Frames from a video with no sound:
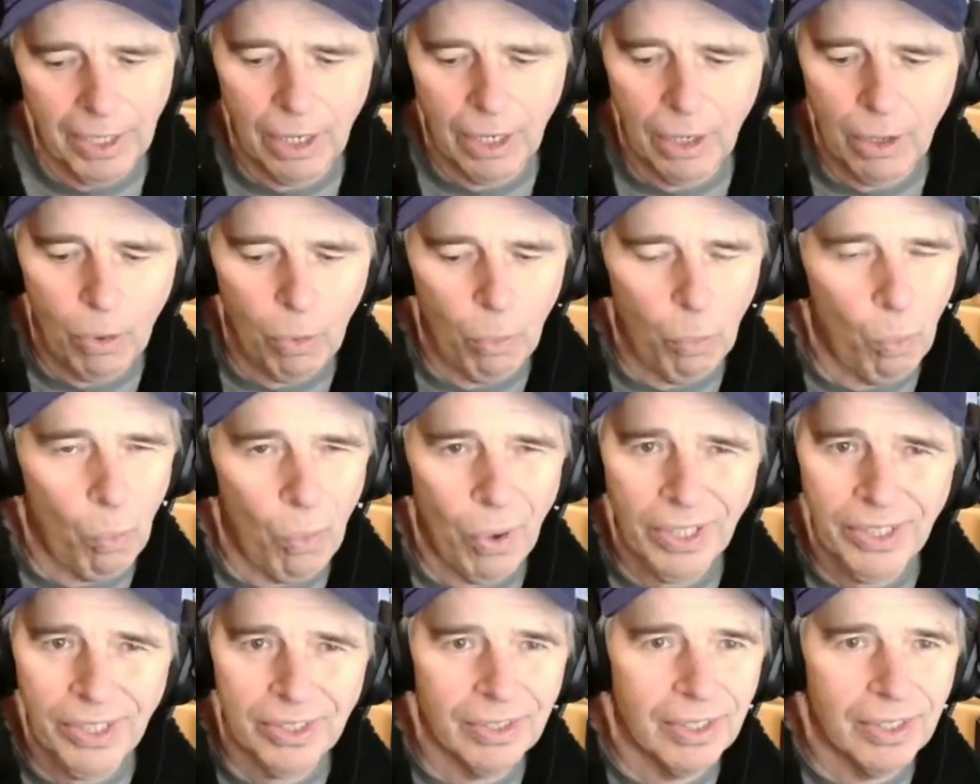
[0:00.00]
and go,
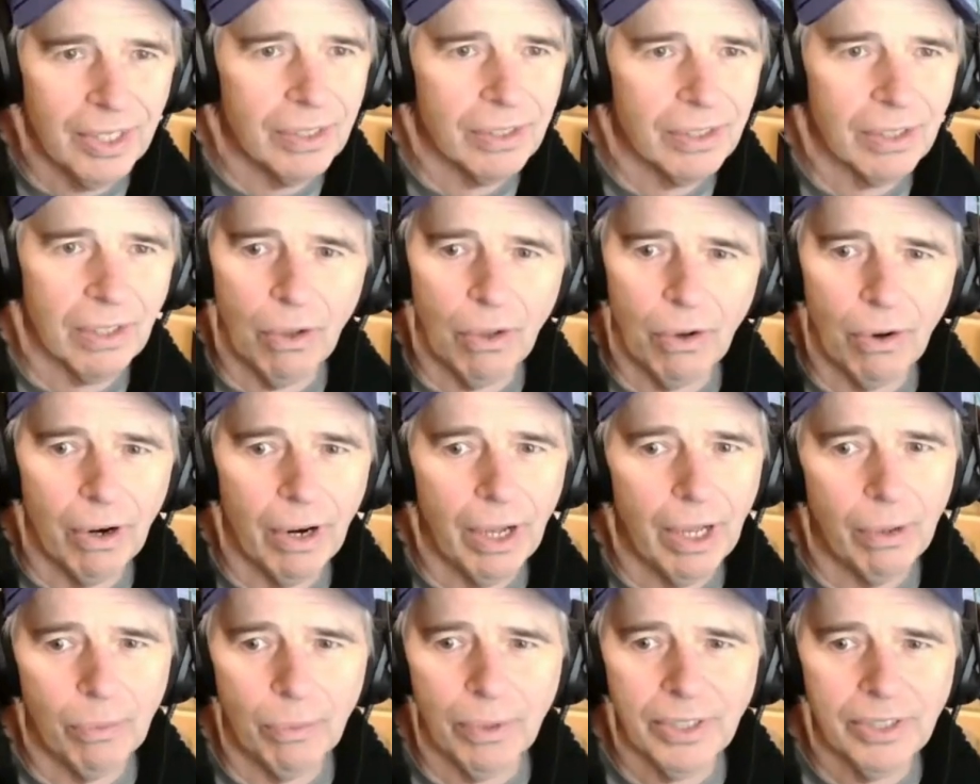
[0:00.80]
what's this,
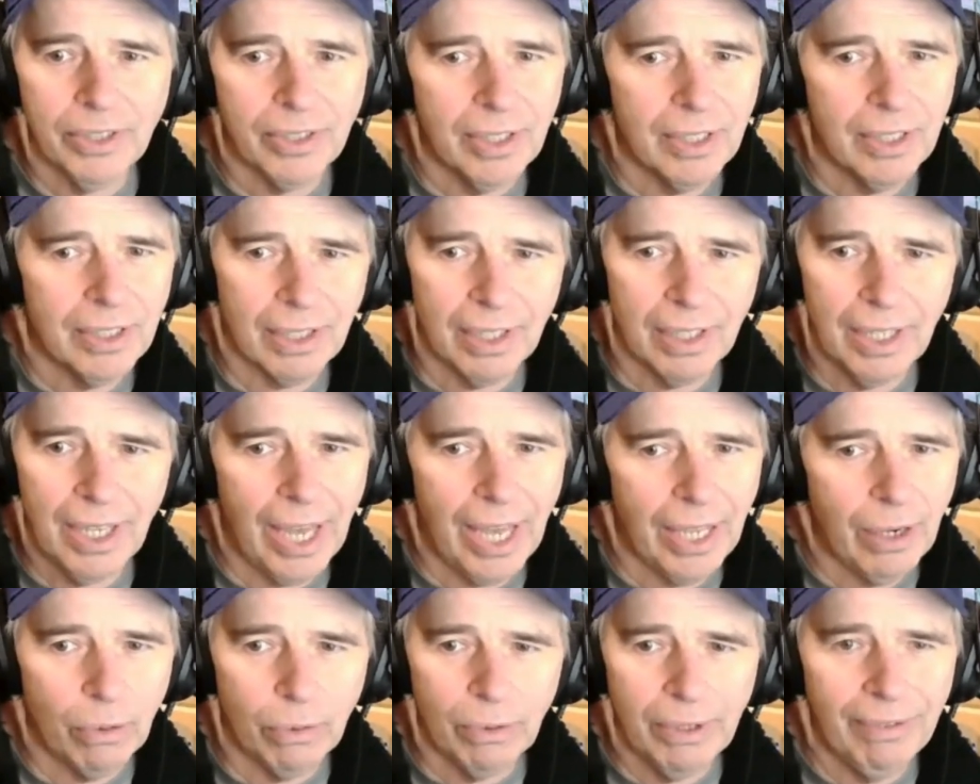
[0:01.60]
Laura? What's this, Leigh?
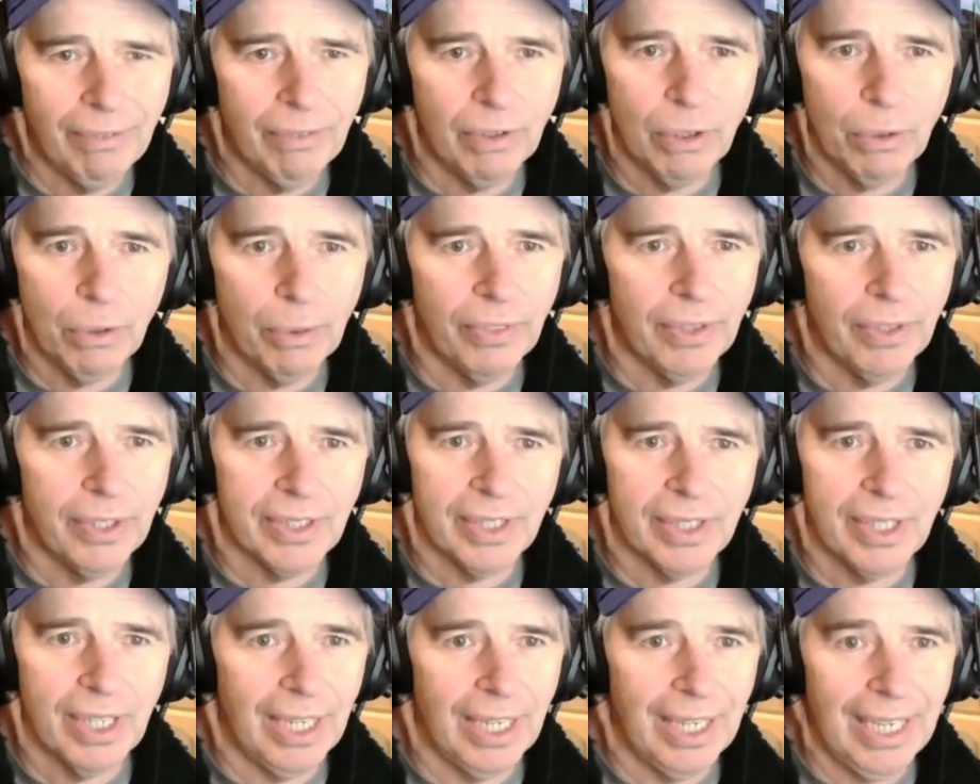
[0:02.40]
I don't even know what
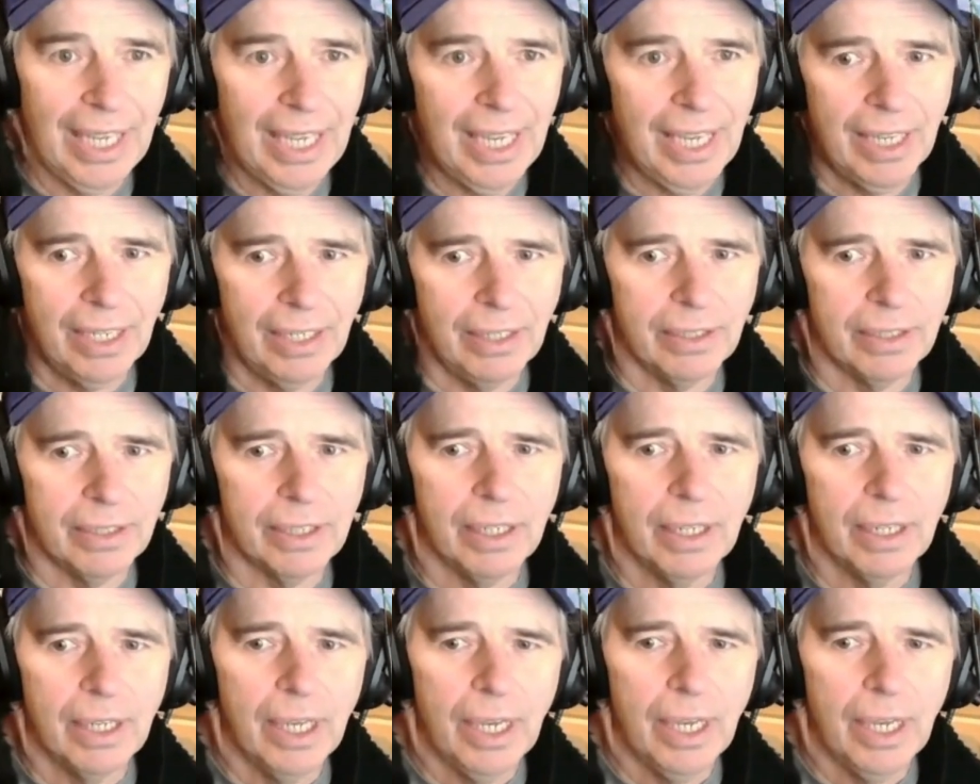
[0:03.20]
this thing is.